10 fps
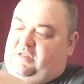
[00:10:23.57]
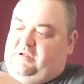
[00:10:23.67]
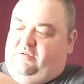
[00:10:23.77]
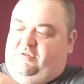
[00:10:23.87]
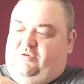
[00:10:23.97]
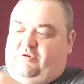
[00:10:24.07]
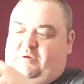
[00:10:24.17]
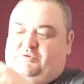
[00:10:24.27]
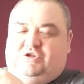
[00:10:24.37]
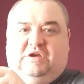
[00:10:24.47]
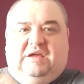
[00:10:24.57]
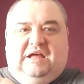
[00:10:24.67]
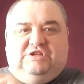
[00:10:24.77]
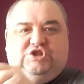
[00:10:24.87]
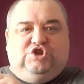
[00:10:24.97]
The ropes can
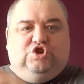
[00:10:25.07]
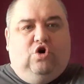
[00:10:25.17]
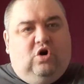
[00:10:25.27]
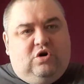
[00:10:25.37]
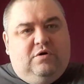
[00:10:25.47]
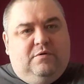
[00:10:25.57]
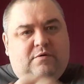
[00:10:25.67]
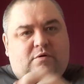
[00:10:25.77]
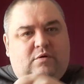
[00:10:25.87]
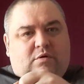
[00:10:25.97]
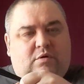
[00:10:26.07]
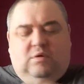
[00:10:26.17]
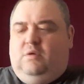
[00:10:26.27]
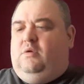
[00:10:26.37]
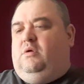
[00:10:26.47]
get stuck.
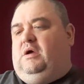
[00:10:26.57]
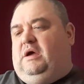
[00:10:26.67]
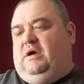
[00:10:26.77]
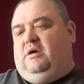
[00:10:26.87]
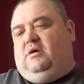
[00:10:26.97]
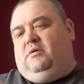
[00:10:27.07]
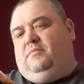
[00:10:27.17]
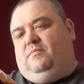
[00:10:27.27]
I